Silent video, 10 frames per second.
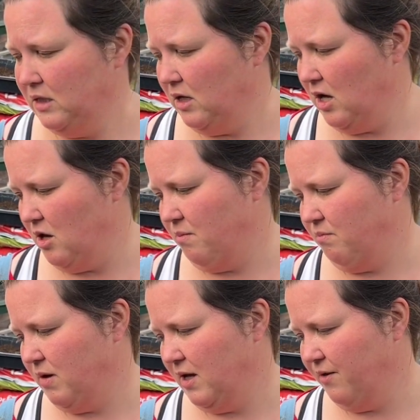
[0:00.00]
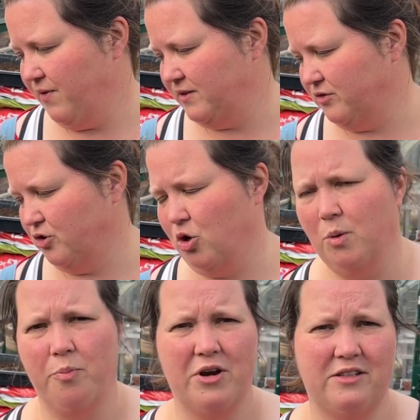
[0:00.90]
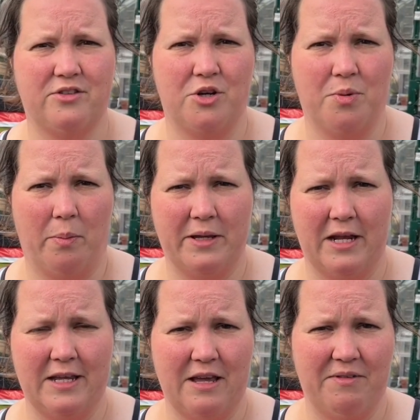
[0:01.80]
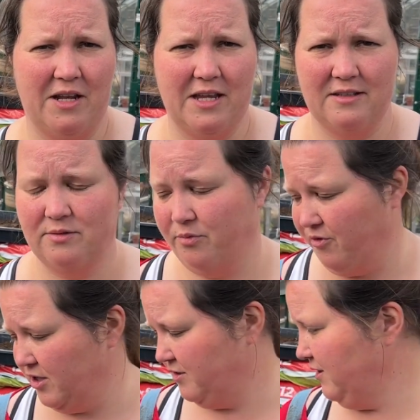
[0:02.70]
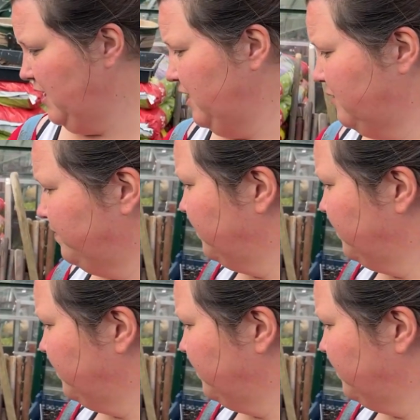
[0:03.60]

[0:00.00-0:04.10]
If this doesn't come up pretty soon, I'm probably going to give in and get some fresh seed.